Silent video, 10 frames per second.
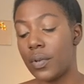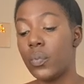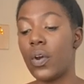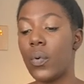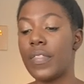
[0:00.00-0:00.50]
You
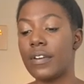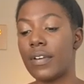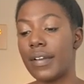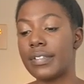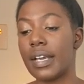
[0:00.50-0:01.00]
know within
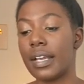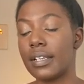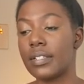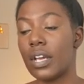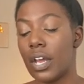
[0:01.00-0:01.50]
5
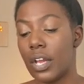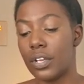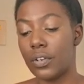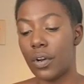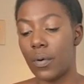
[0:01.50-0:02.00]
seconds,
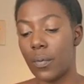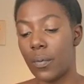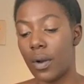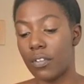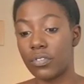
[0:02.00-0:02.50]
you
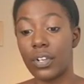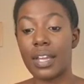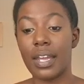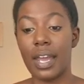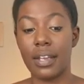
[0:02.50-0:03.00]
know, of
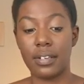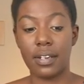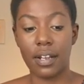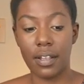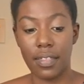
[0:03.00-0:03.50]
looking at
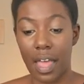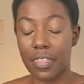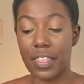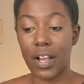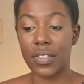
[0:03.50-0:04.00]

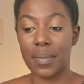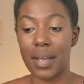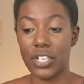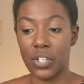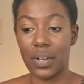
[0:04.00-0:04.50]
that thing on the
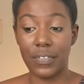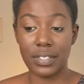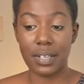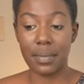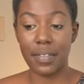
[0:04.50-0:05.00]
menu, if
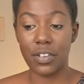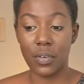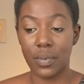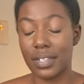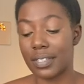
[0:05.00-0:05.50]
it's something that
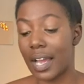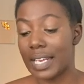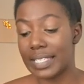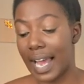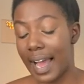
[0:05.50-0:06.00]
you would
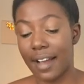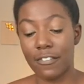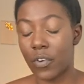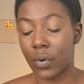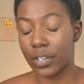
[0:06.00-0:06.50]
decide to
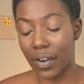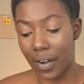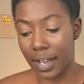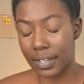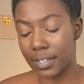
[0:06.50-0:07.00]
have or
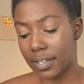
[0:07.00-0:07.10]
not.